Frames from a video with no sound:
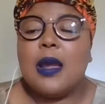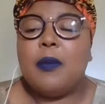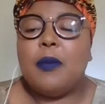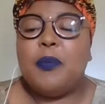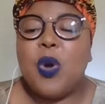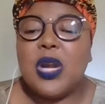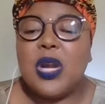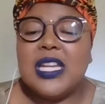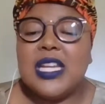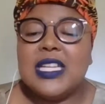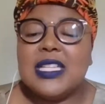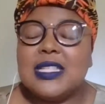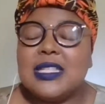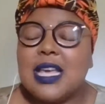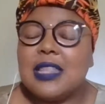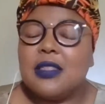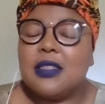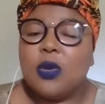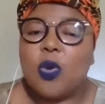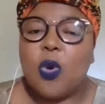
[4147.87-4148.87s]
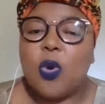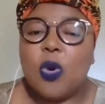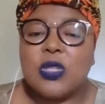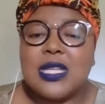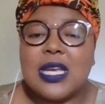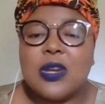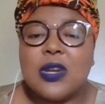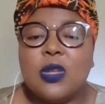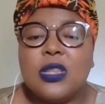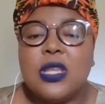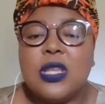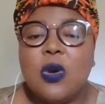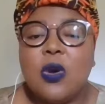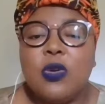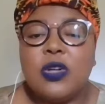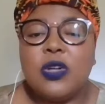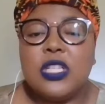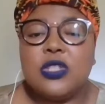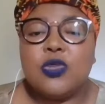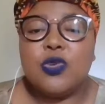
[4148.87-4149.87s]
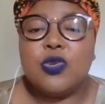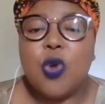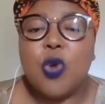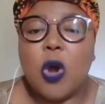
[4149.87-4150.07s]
police and the courts are not the only two